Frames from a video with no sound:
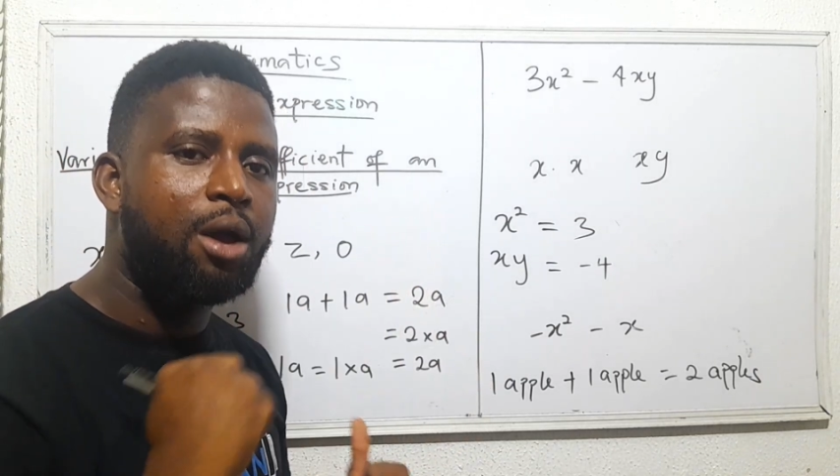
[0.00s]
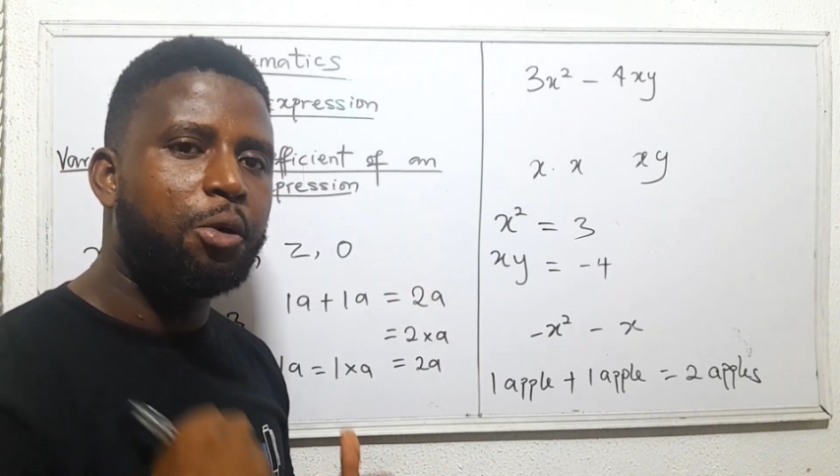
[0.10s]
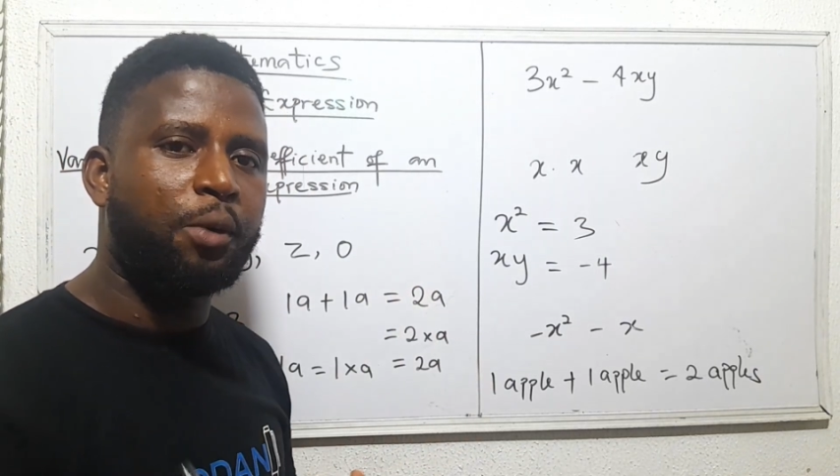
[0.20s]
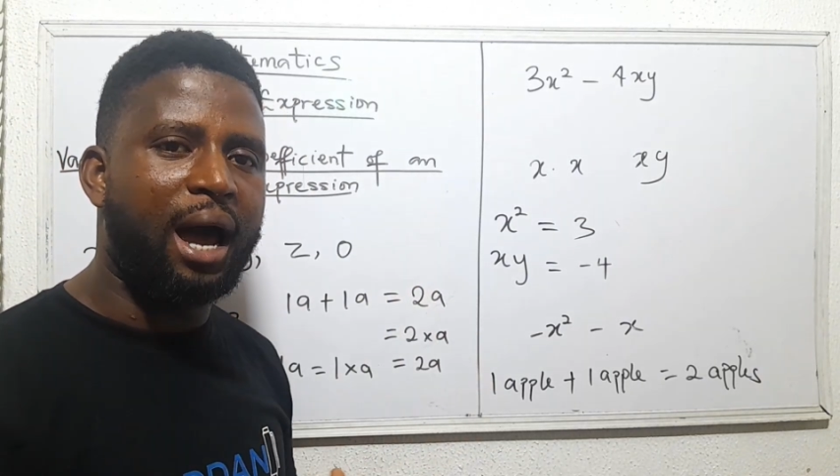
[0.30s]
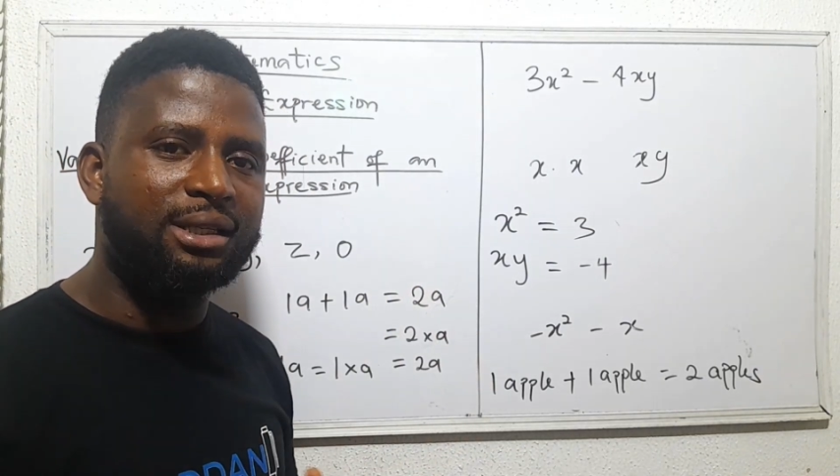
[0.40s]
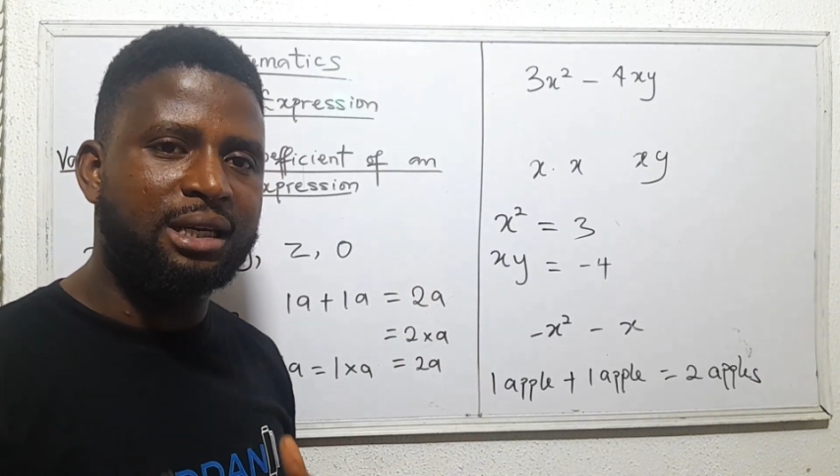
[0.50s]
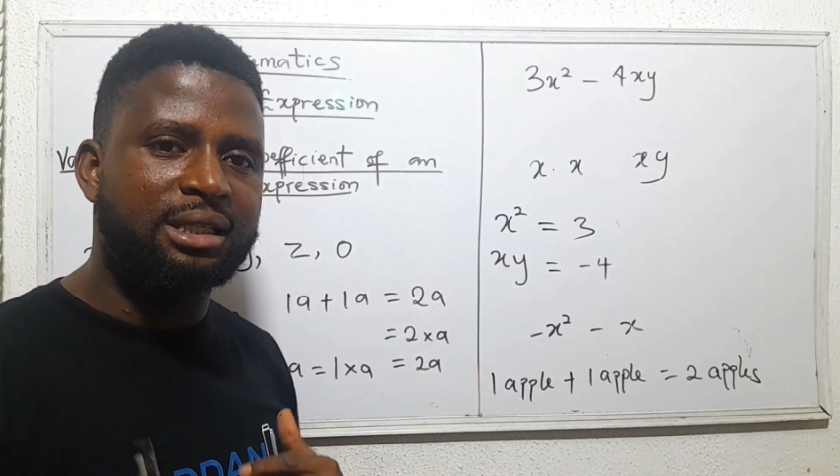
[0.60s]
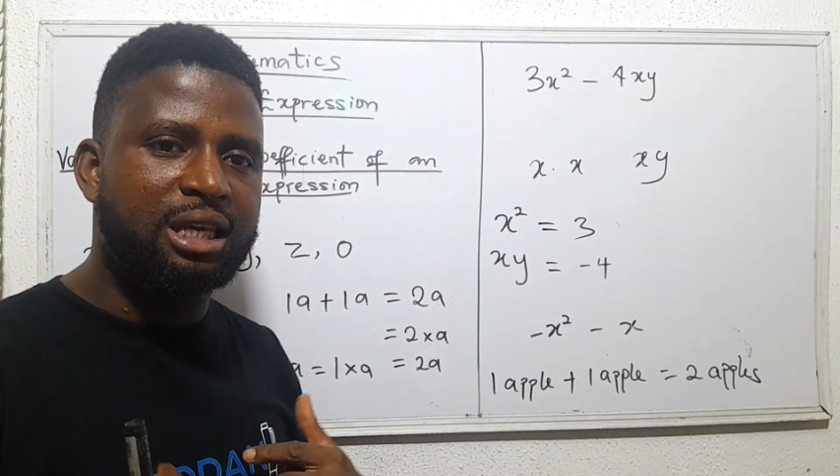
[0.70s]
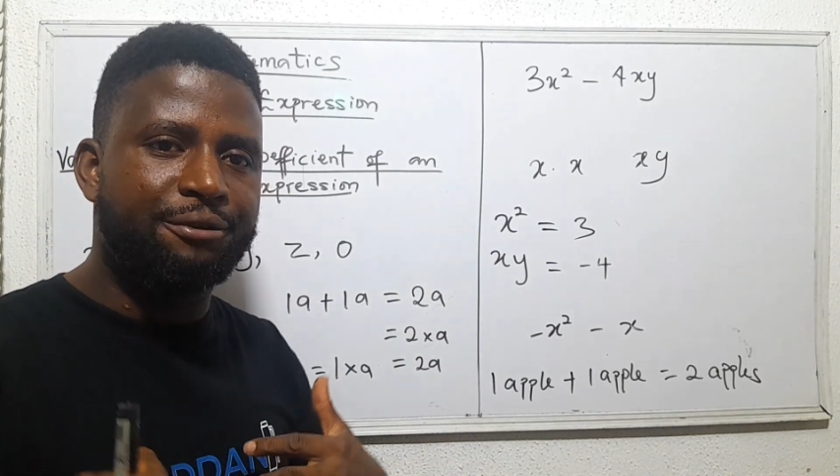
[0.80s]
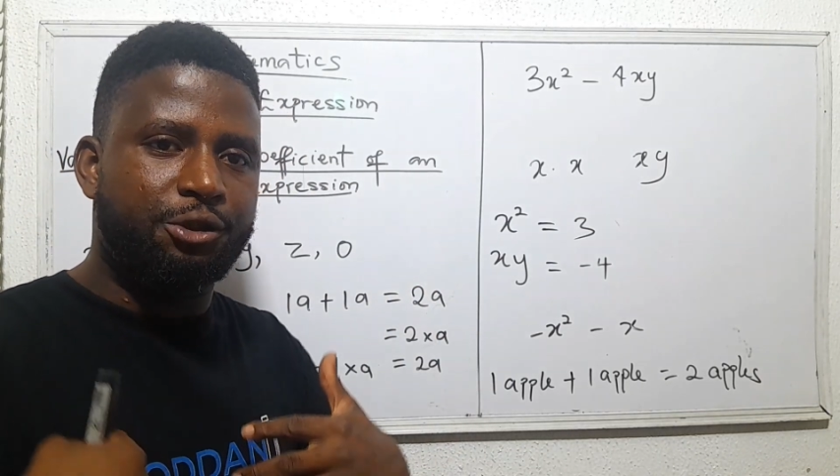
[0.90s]
right, it
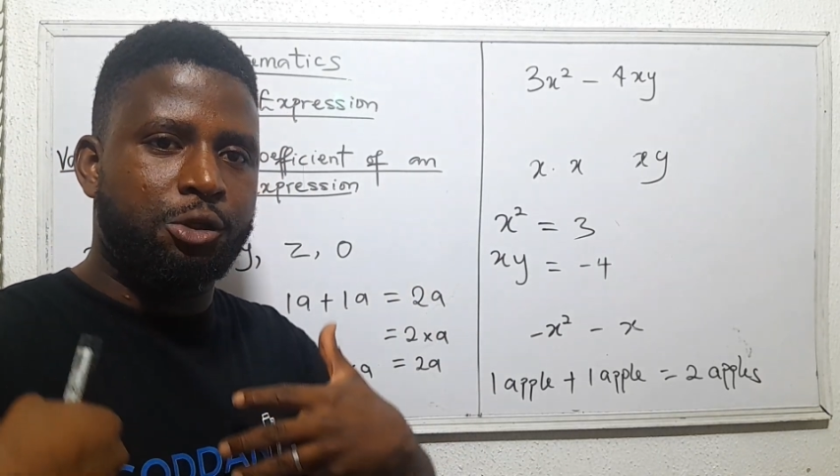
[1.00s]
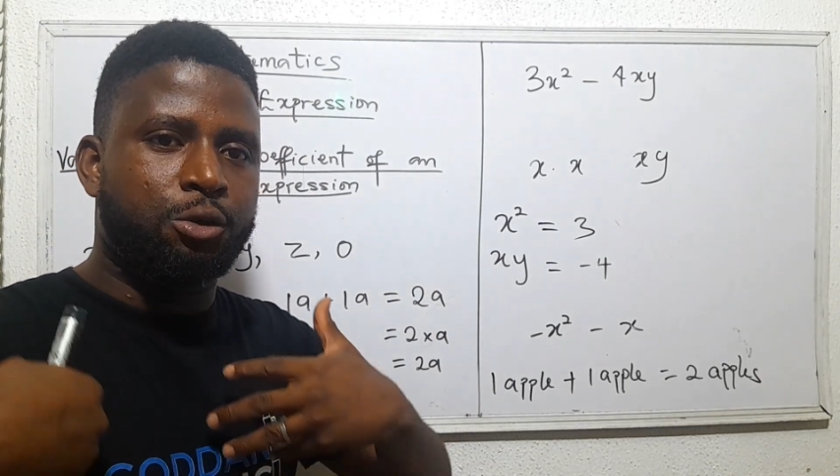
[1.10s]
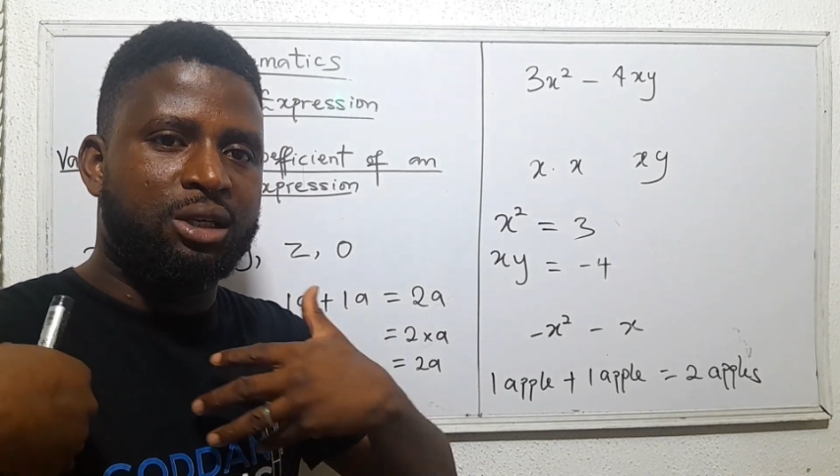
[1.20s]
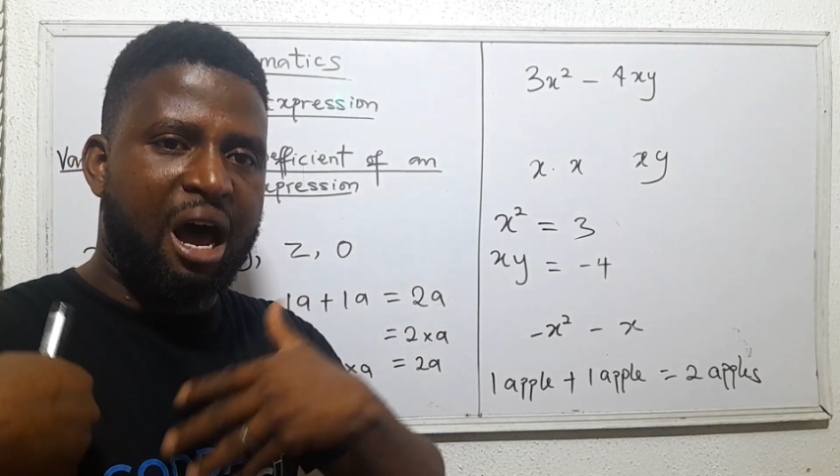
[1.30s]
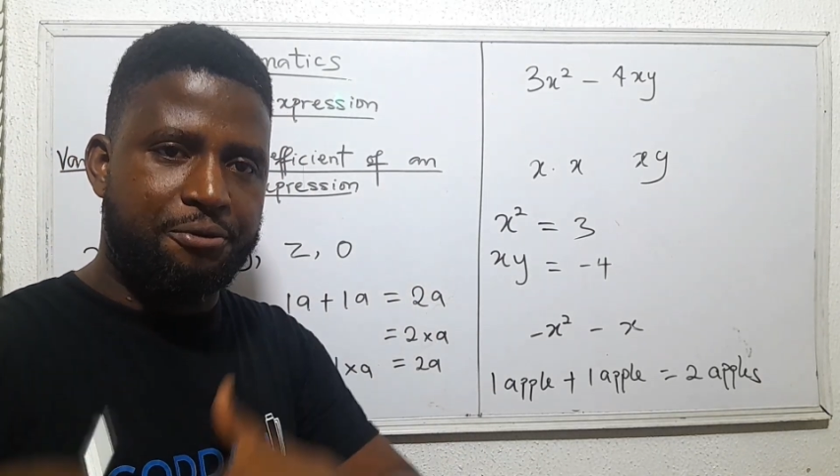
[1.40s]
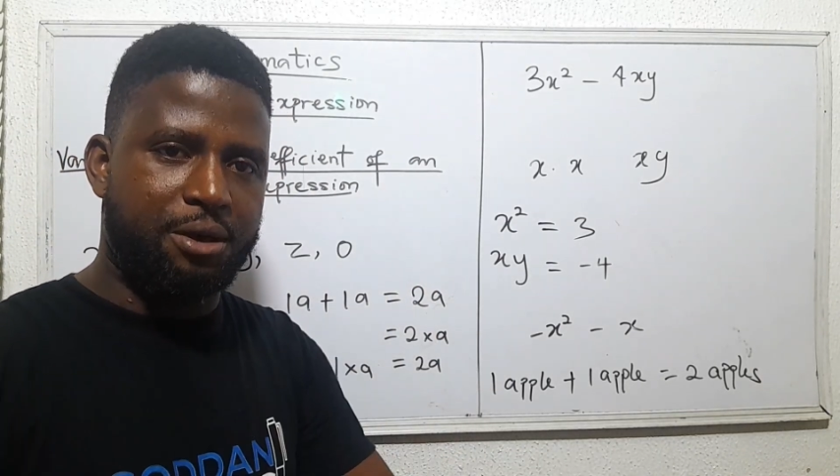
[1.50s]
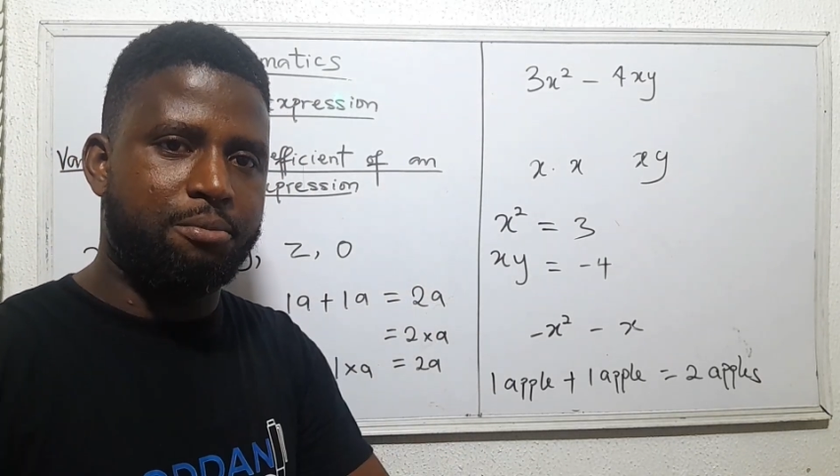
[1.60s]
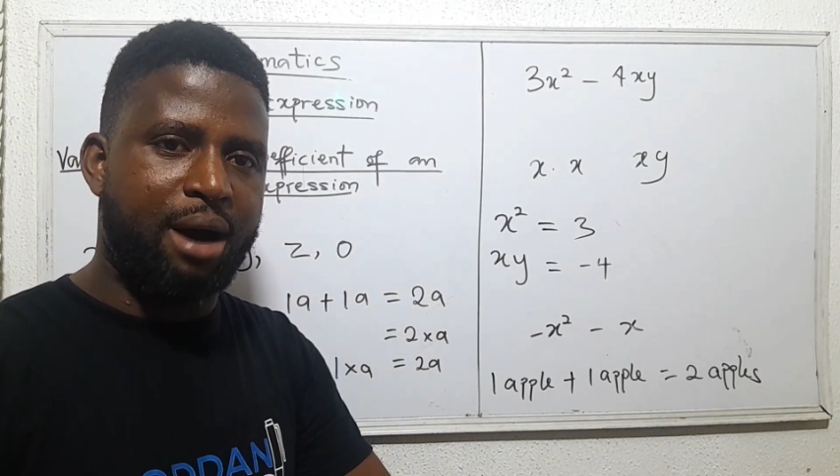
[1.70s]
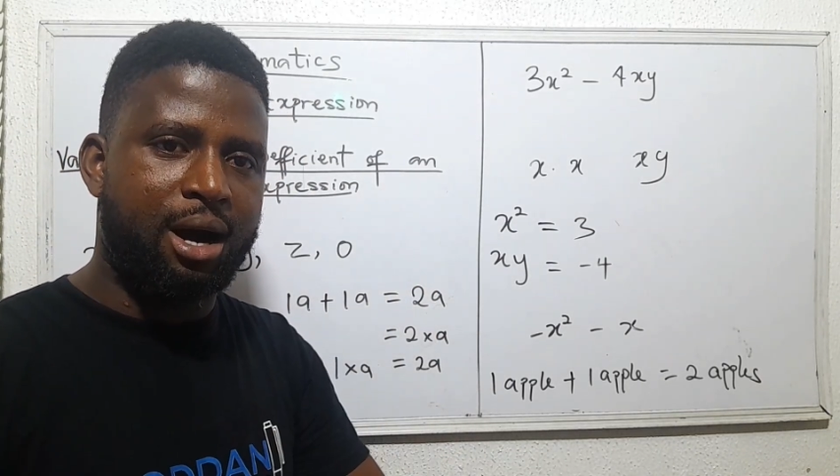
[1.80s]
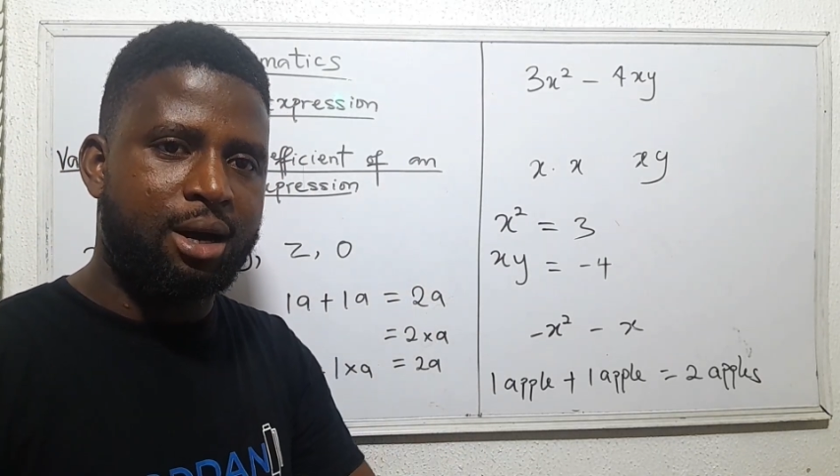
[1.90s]
gives you that thing
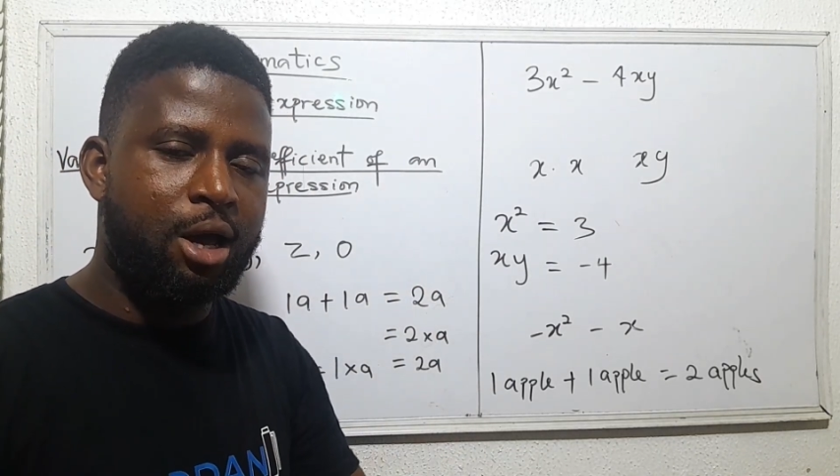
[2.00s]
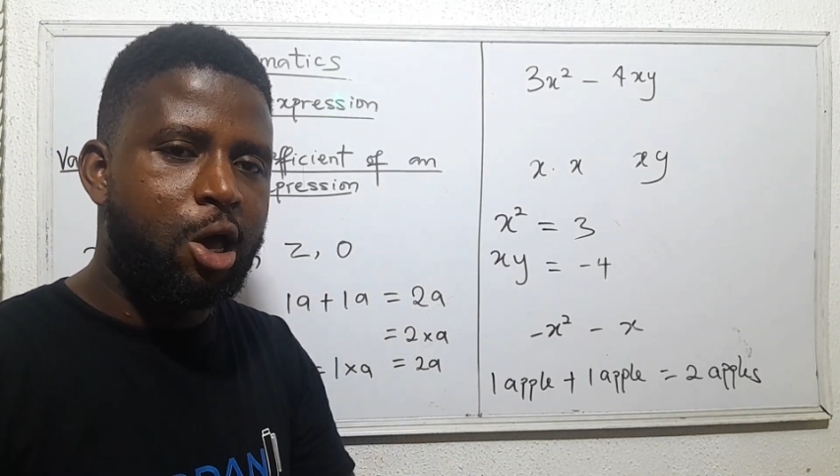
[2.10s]
back.